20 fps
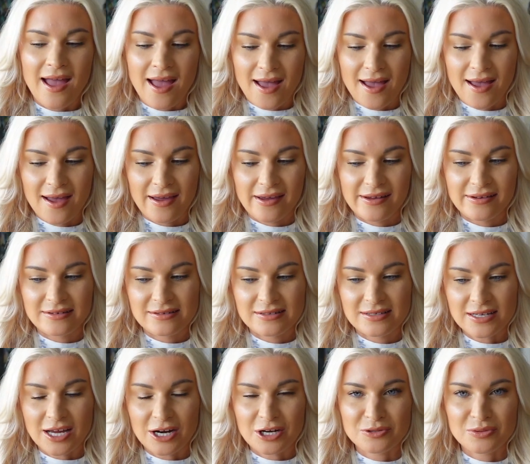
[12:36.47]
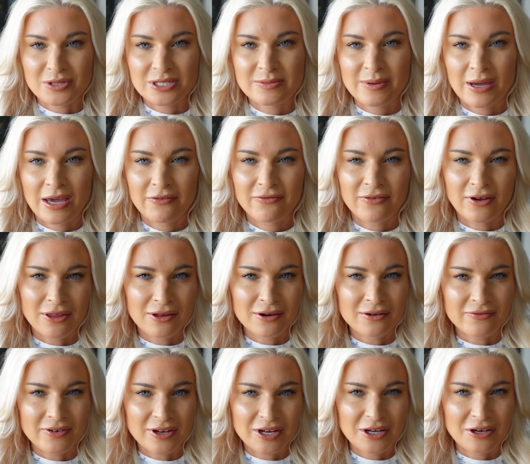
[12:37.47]
and I just wanted to make a fun
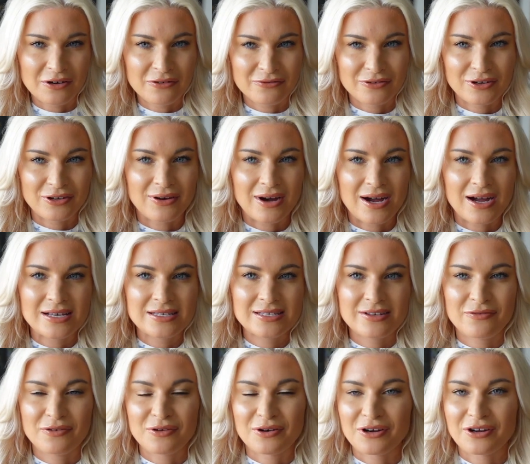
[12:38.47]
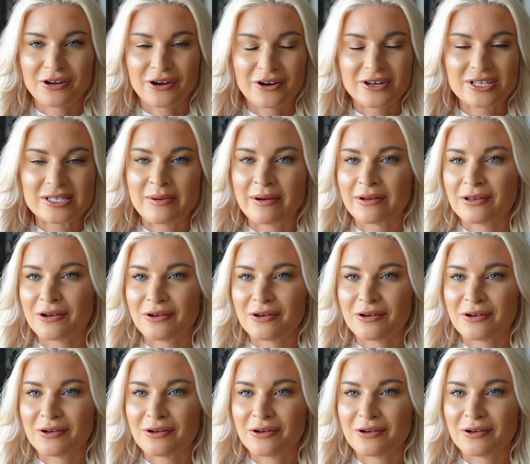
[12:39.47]
little video for you guys if you're curious about,